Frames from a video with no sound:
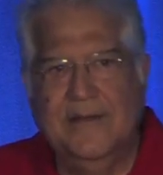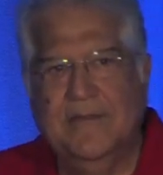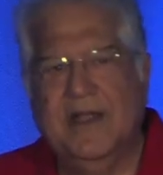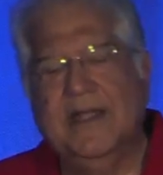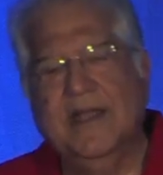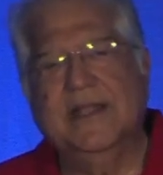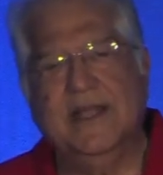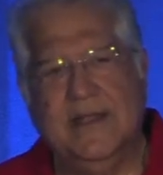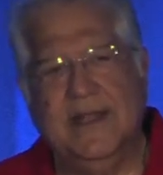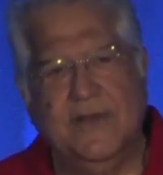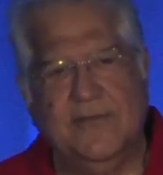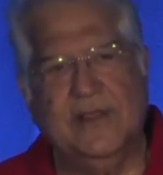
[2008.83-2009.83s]
But yeah,
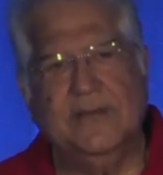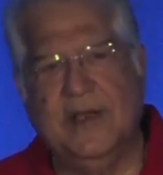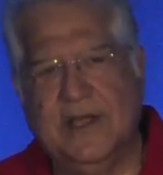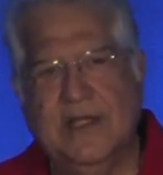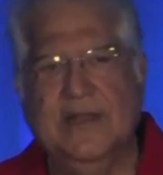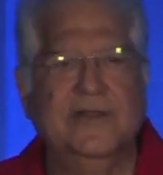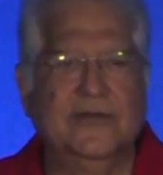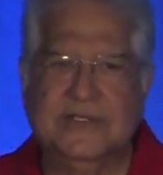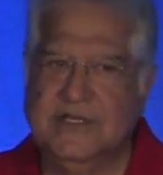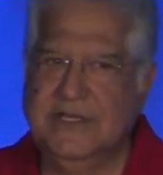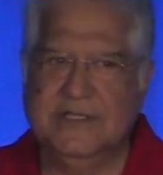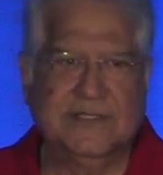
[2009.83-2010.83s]
that, that was the market in those
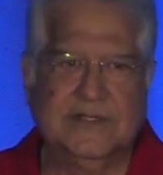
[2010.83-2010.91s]
days.